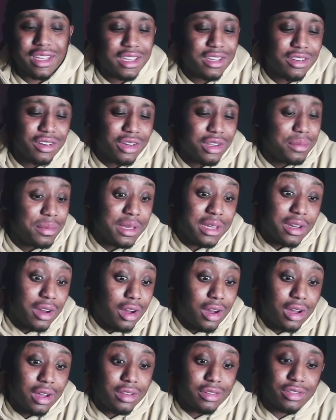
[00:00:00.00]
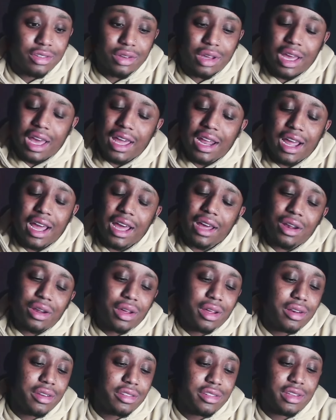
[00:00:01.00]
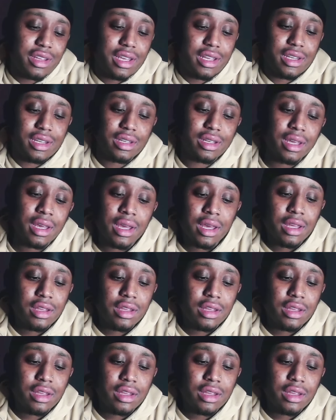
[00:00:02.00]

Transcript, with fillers: And you're gonna be gone, so I, I don't understand it.